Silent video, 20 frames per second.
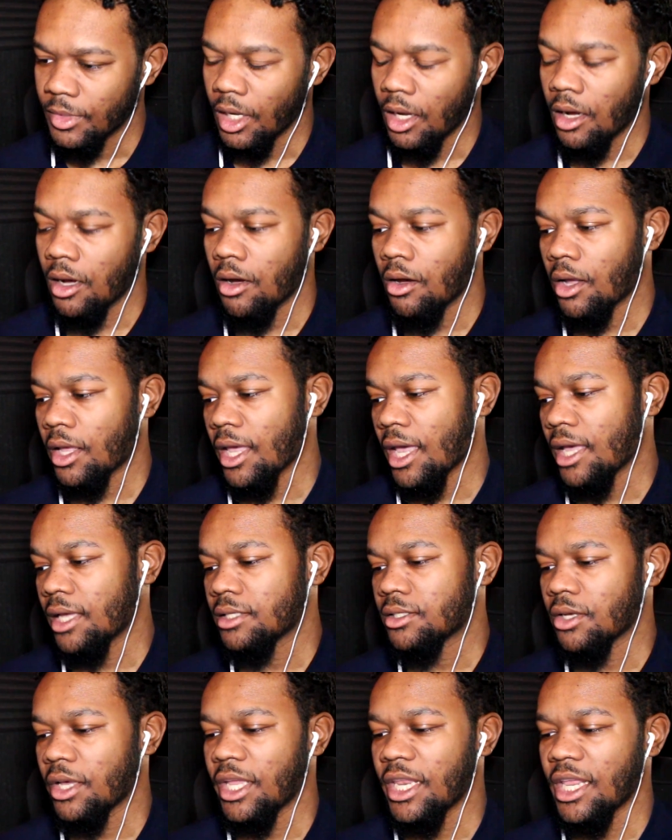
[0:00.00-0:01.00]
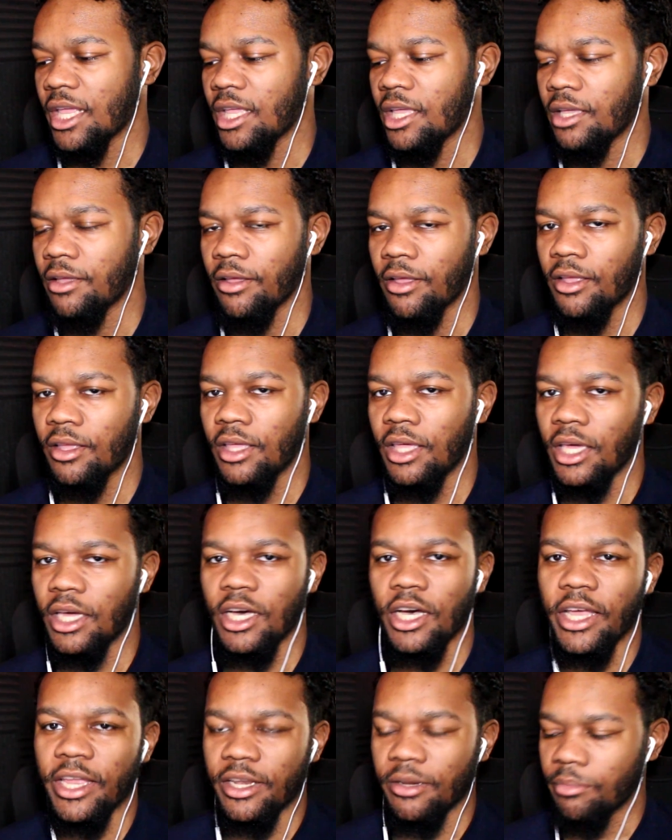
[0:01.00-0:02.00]
Oh, okay, so he, he he
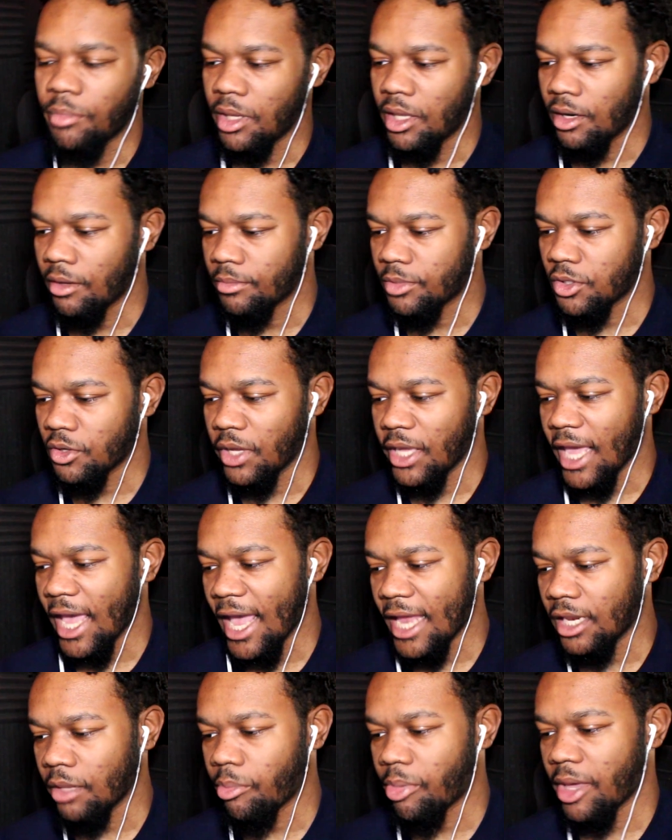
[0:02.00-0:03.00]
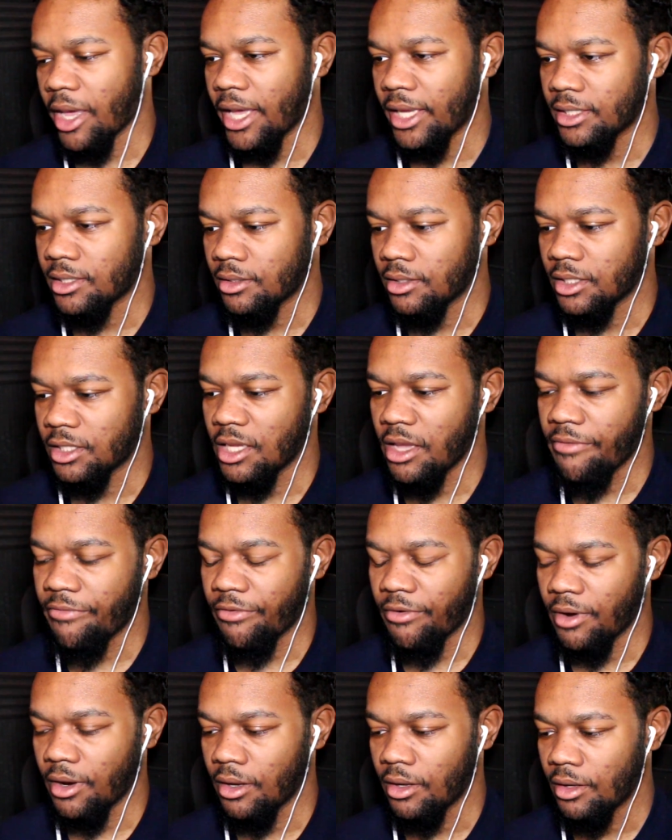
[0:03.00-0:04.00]
couldn't beat him, so he had to pass. It's
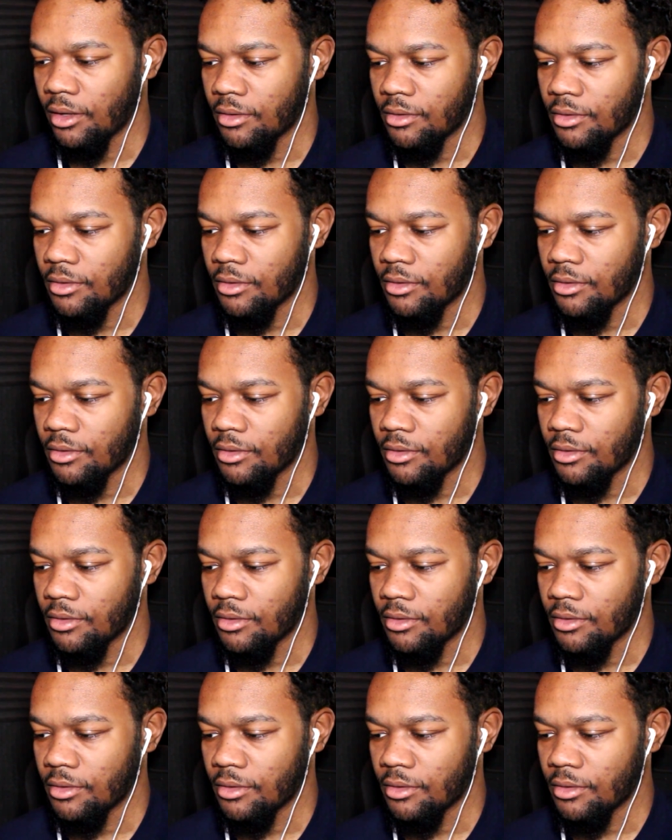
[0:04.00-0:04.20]
different.